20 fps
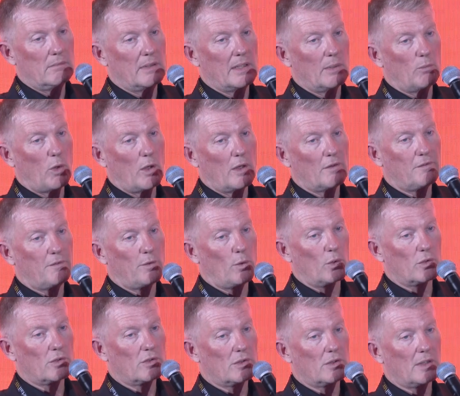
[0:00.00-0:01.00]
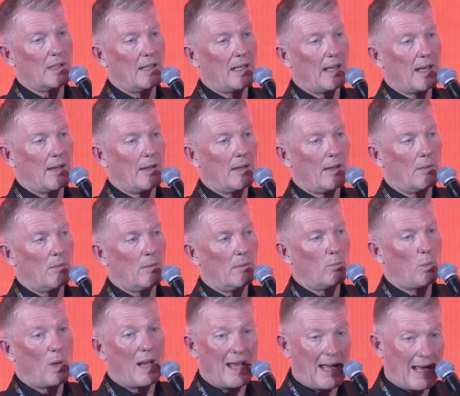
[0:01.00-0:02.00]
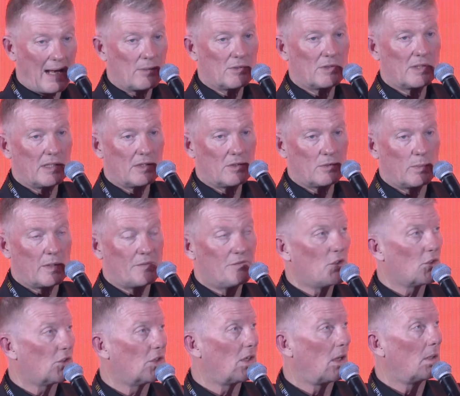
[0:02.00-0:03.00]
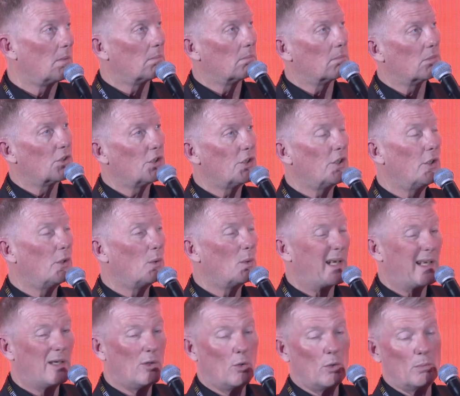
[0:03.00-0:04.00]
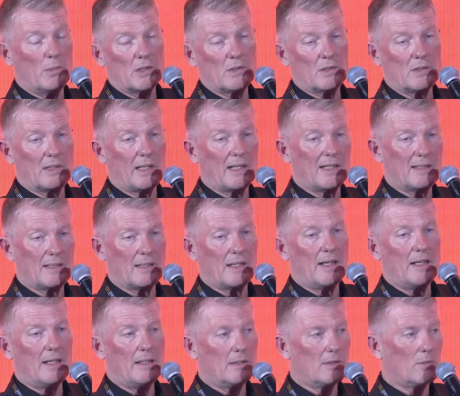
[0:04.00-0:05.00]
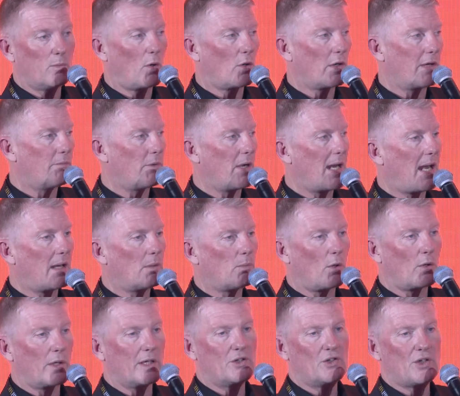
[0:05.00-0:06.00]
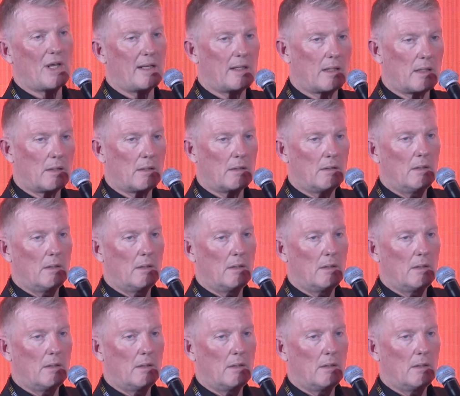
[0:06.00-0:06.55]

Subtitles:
the workforce in our warehouses. We've just opened 2 enormous DCs, one in Riyadh, one in Jeddah,